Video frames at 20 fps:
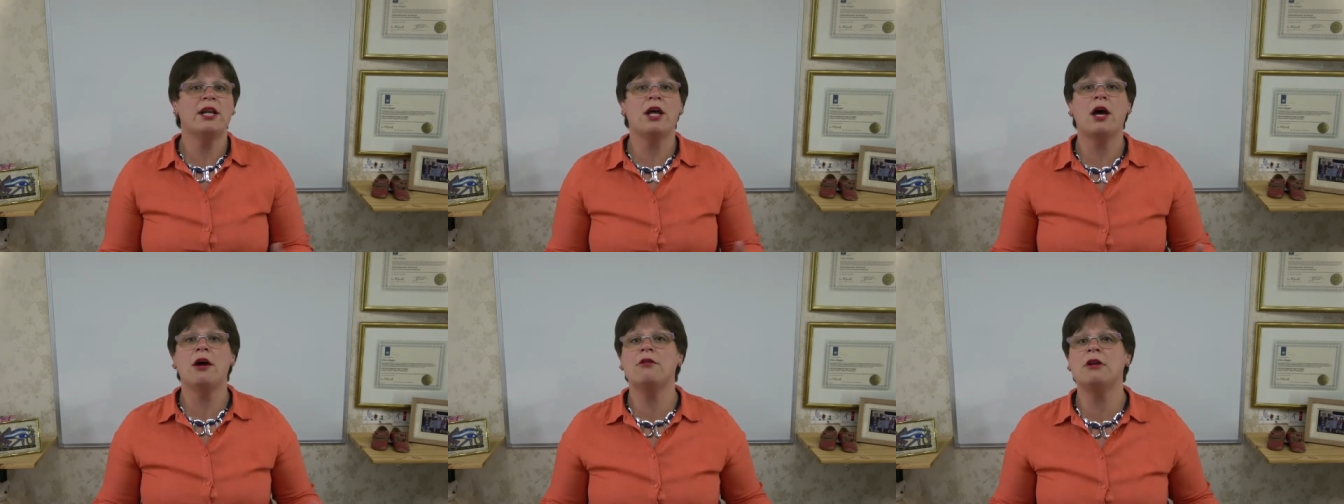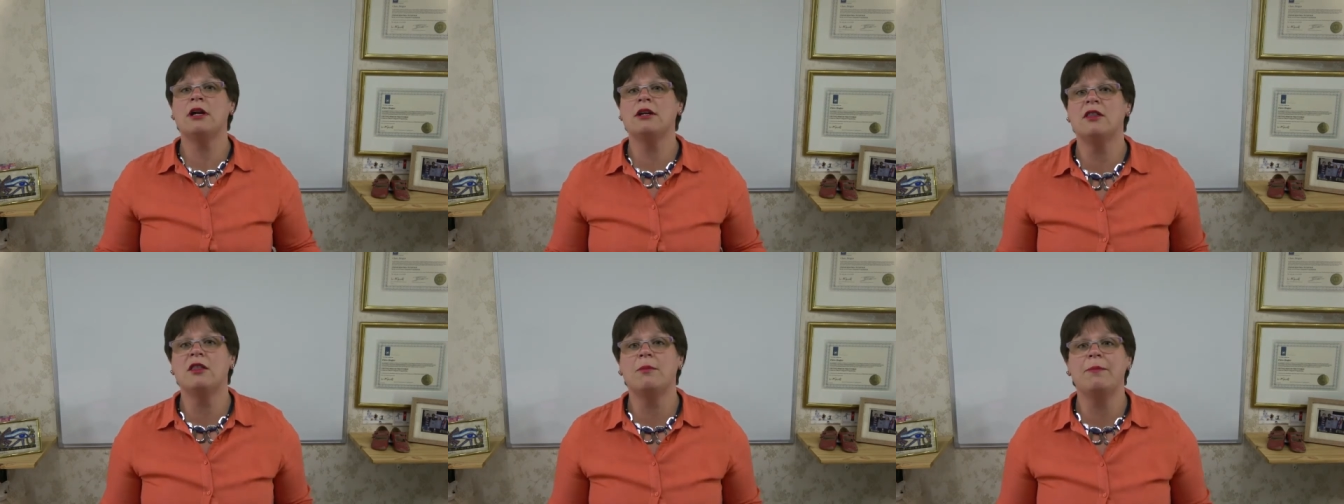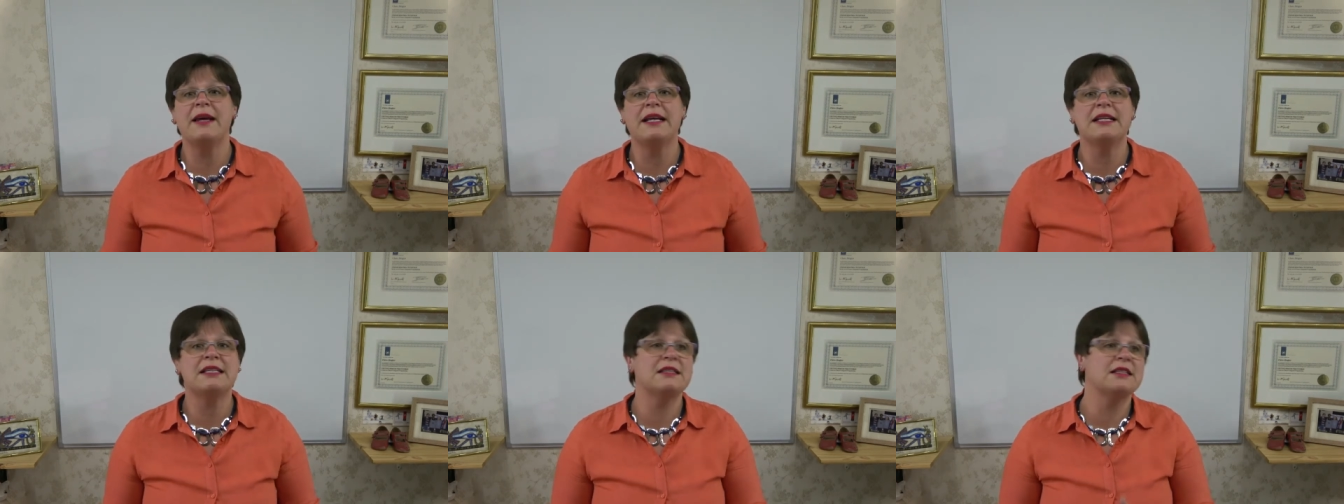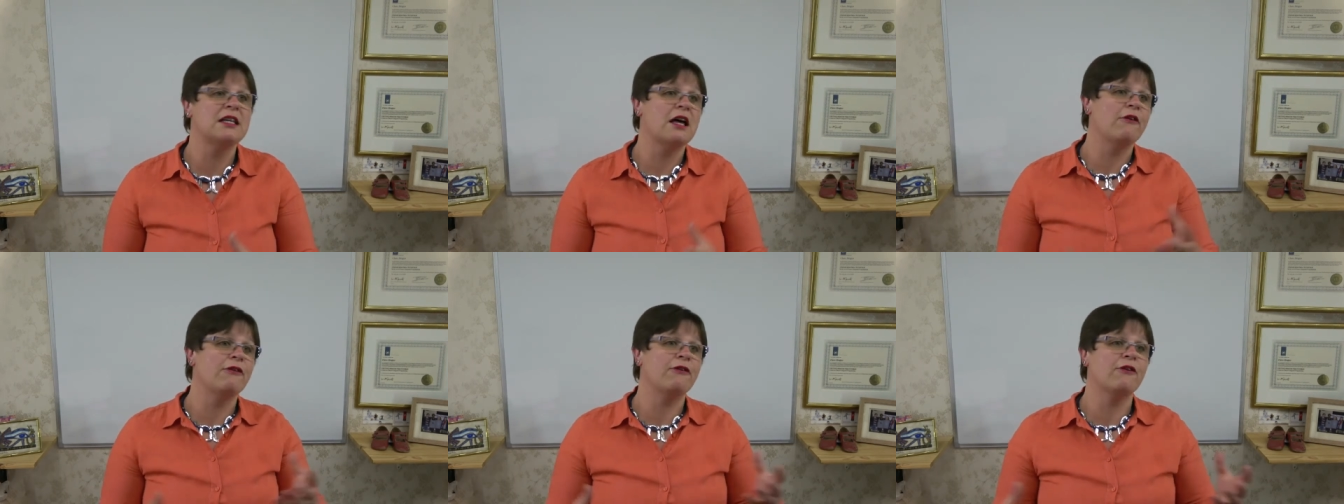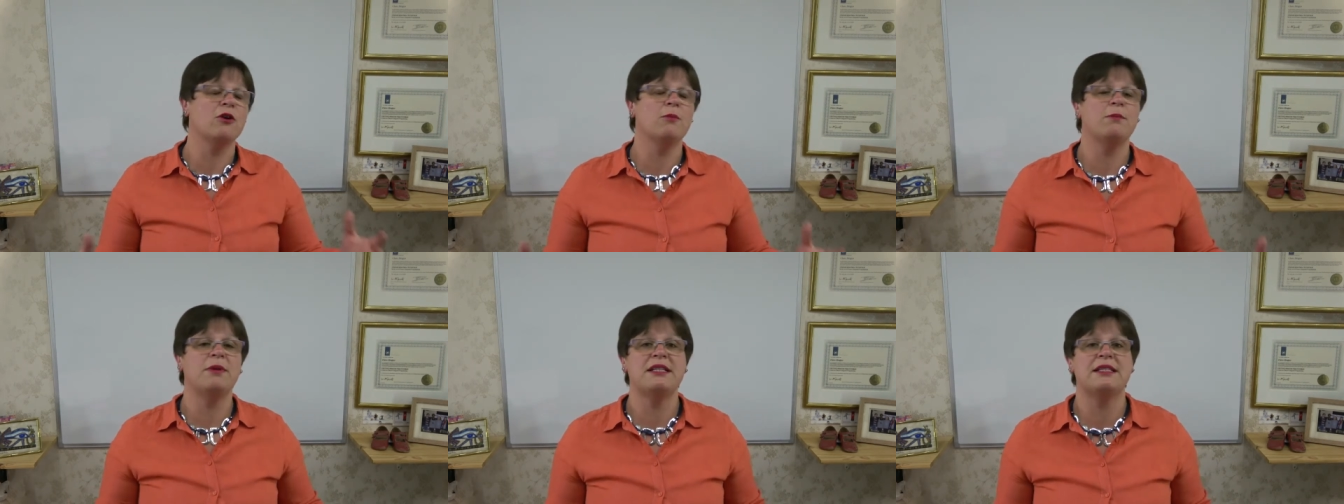know none of the big stuff
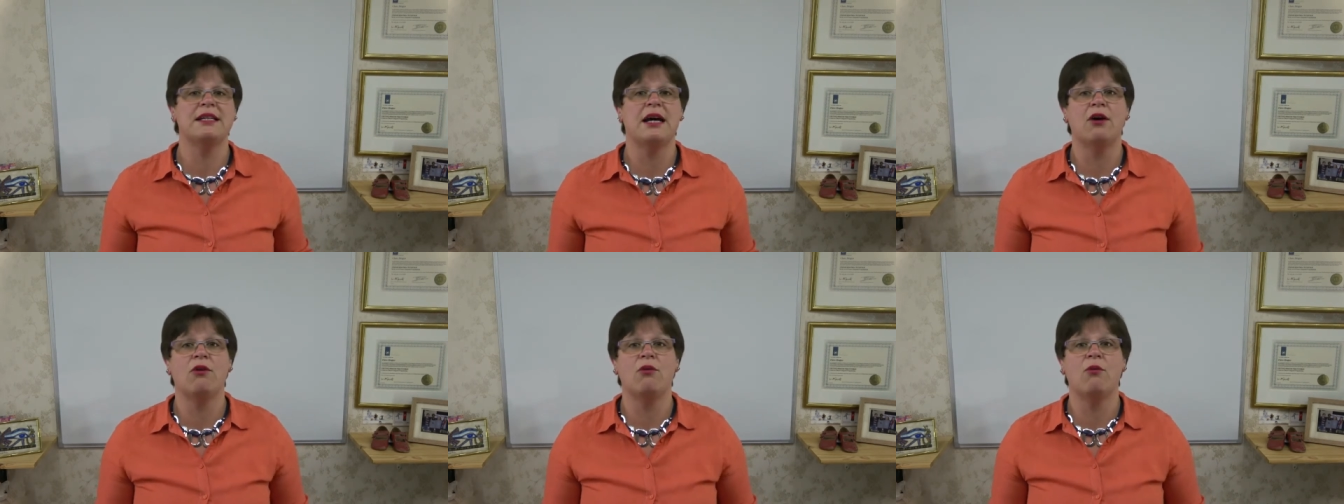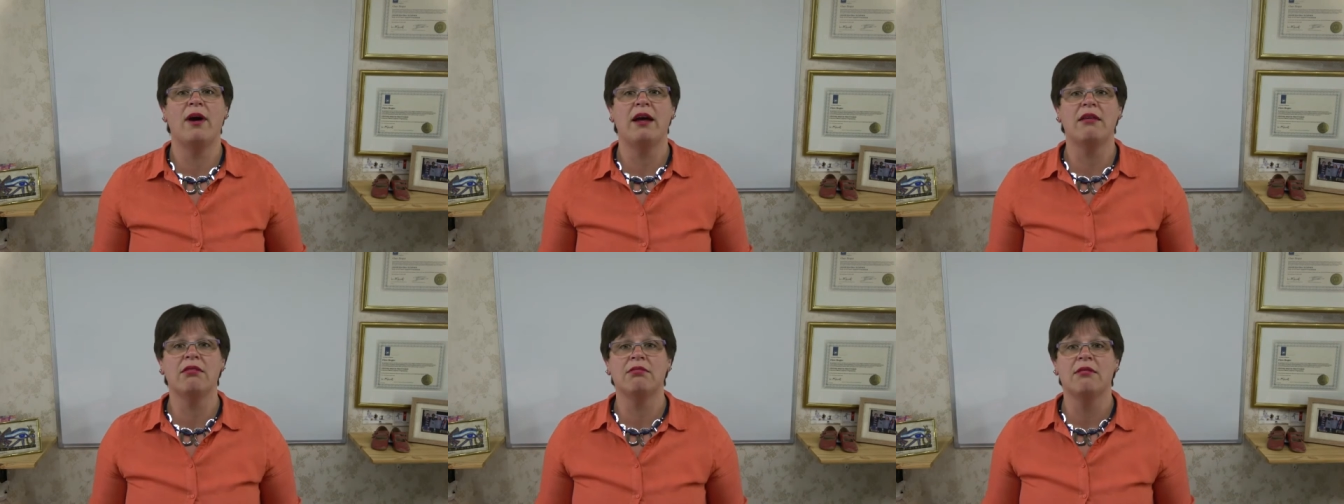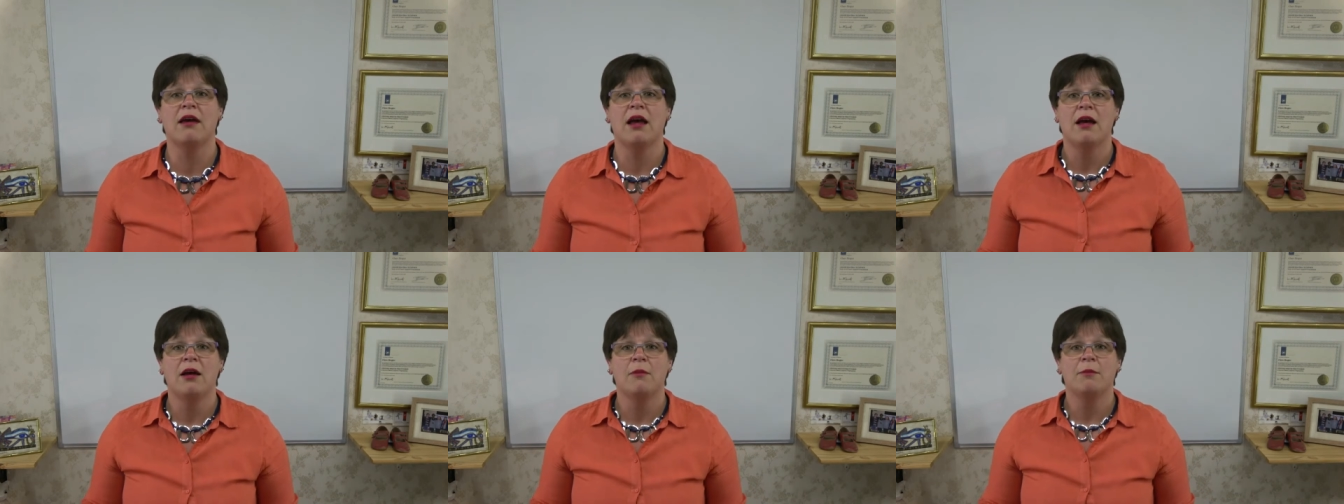can be dealt with